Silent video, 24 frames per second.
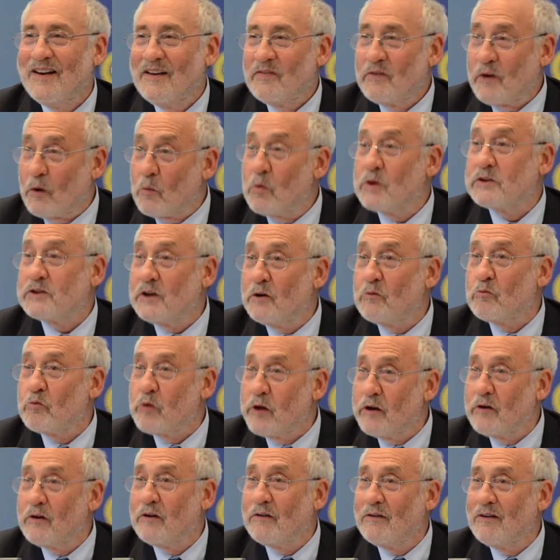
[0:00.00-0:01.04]
there was a
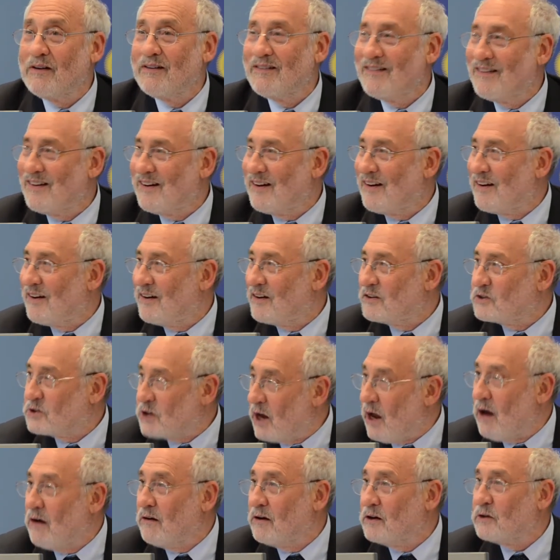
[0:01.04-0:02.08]
real
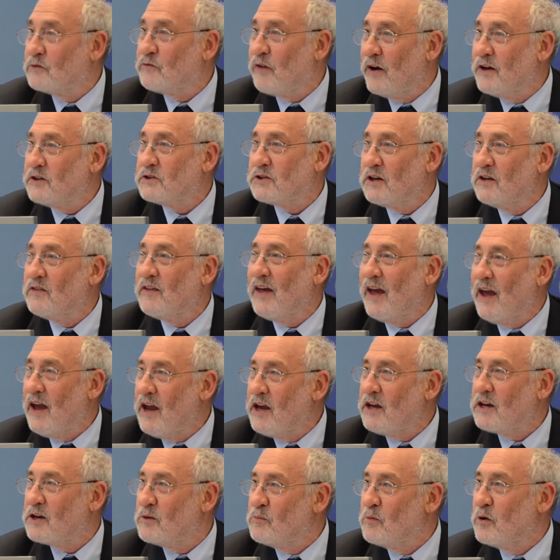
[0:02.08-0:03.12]
challenge facing the
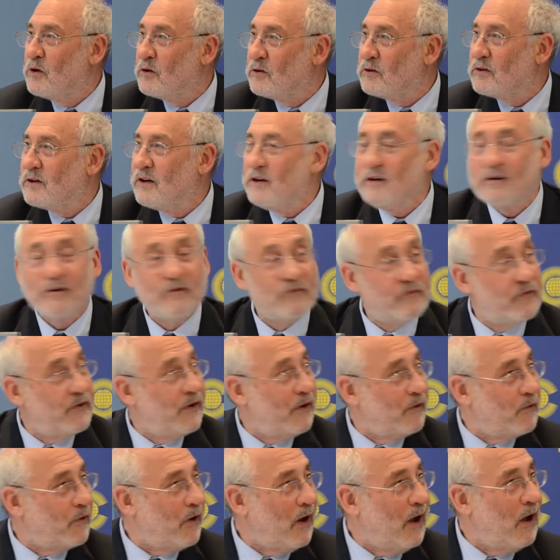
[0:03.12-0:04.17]
aid community to
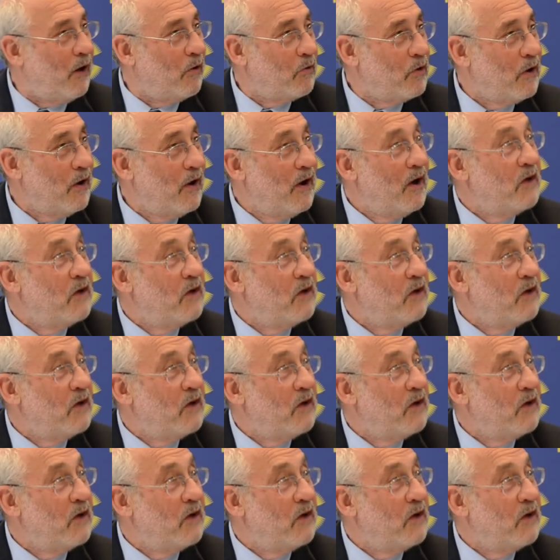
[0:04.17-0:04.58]
figure out,